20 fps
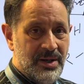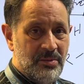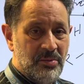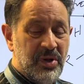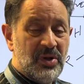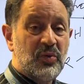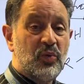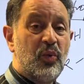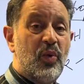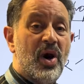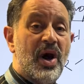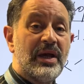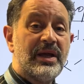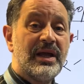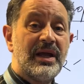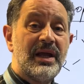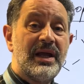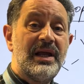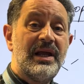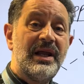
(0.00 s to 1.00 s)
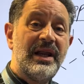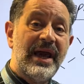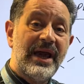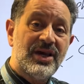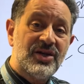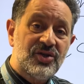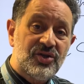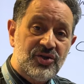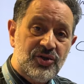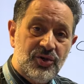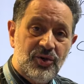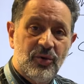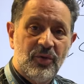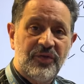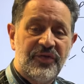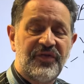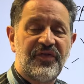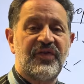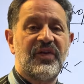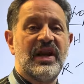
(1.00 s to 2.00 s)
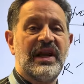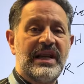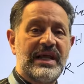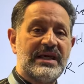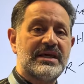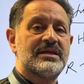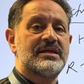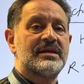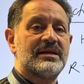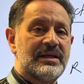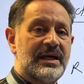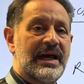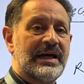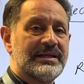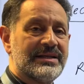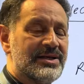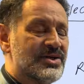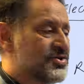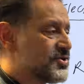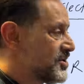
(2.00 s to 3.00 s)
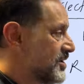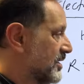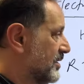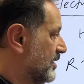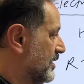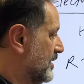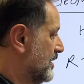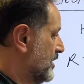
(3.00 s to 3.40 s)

But why electrophilic addition?